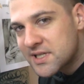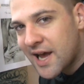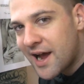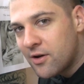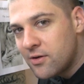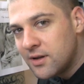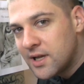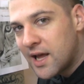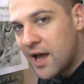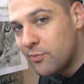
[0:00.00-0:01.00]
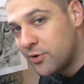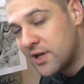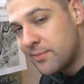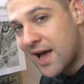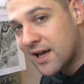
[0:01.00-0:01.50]
scale and
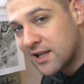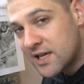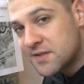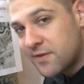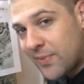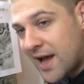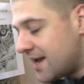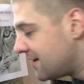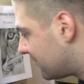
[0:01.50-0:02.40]
pulling back less for paint,